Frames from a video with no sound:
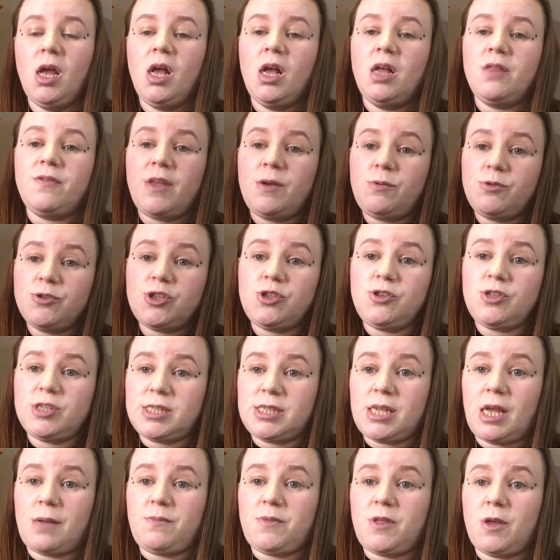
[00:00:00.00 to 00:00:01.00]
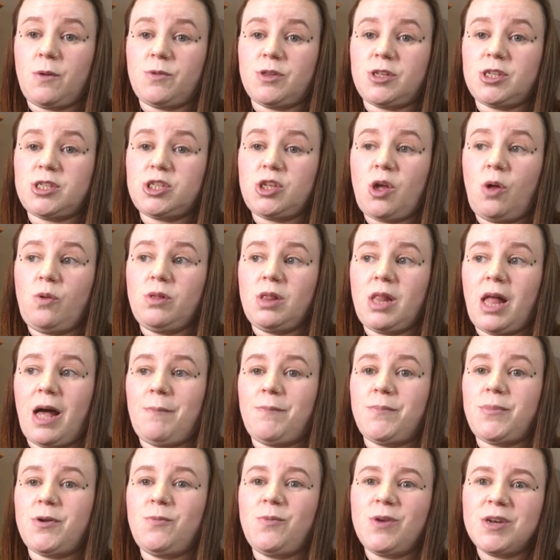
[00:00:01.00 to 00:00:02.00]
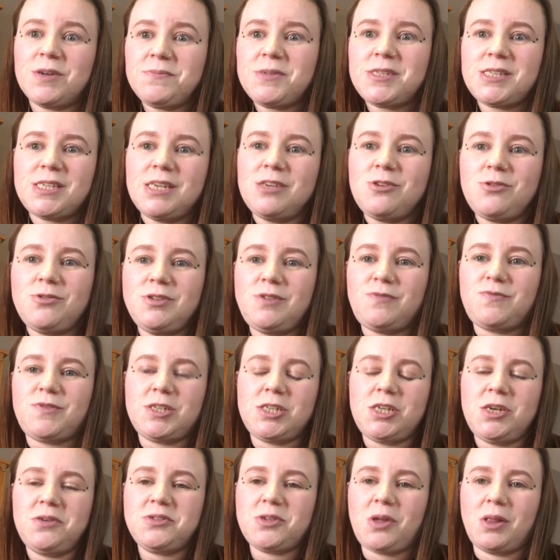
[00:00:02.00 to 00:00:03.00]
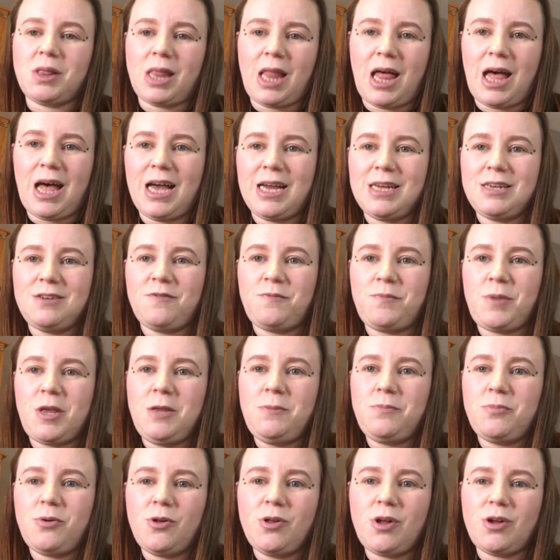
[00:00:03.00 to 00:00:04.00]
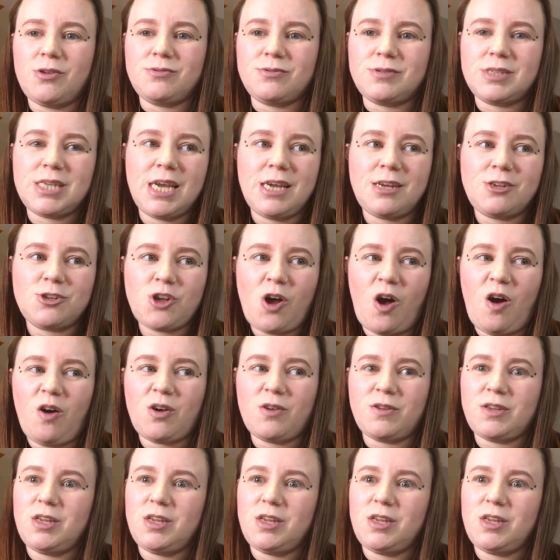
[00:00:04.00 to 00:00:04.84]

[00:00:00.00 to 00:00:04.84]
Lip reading: They will do the same thing with a salt lamp, and when I'm seeing all these videos online of people on TikTok,